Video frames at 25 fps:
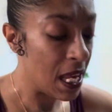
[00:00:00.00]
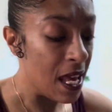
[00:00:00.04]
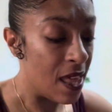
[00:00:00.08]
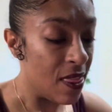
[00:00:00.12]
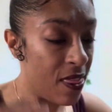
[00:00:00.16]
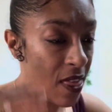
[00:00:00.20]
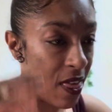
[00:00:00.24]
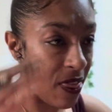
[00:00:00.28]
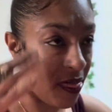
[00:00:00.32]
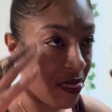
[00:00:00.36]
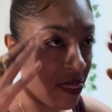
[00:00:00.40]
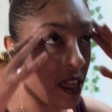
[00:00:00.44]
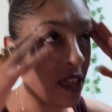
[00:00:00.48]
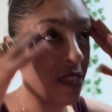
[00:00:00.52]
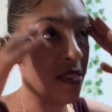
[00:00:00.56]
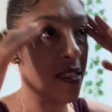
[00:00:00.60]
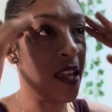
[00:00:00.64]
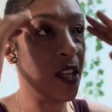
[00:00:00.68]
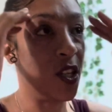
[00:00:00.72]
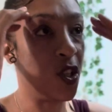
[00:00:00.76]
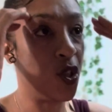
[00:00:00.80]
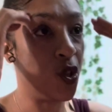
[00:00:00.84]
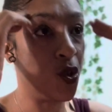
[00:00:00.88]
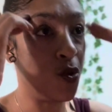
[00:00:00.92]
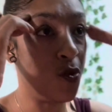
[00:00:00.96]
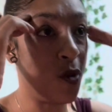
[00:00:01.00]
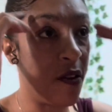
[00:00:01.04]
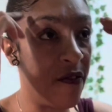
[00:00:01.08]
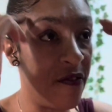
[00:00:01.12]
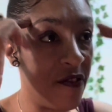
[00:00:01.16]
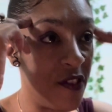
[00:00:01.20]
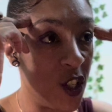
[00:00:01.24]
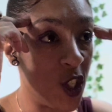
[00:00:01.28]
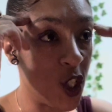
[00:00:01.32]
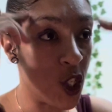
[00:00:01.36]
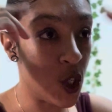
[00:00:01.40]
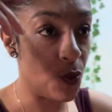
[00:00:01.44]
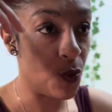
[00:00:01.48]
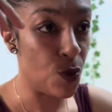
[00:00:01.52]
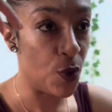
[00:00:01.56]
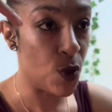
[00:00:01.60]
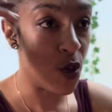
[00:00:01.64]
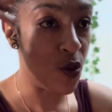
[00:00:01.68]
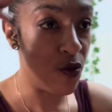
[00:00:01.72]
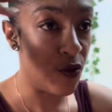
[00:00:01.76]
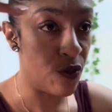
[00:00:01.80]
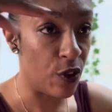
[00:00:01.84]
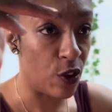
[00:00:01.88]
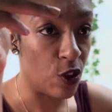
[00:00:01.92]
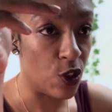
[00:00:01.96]
the thing that you envisioned when you
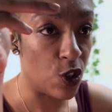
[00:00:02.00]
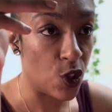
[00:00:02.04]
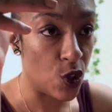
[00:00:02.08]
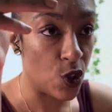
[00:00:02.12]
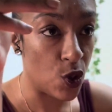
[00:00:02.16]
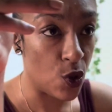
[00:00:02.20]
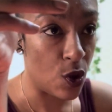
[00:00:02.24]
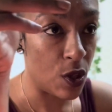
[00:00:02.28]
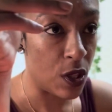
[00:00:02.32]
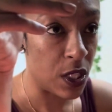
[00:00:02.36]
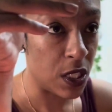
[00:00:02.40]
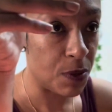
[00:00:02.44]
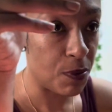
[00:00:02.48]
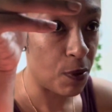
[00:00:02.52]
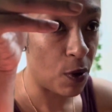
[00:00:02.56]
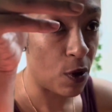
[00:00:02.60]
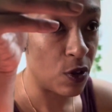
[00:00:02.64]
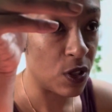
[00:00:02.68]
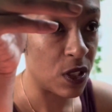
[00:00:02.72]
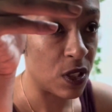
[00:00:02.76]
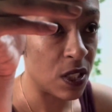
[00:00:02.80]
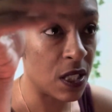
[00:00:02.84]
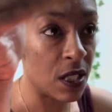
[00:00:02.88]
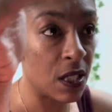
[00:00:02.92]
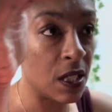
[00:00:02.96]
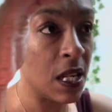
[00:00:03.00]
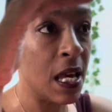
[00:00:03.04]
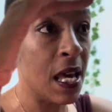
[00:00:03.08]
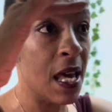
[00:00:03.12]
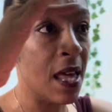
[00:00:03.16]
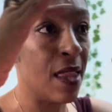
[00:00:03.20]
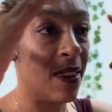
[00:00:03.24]
first saw this person,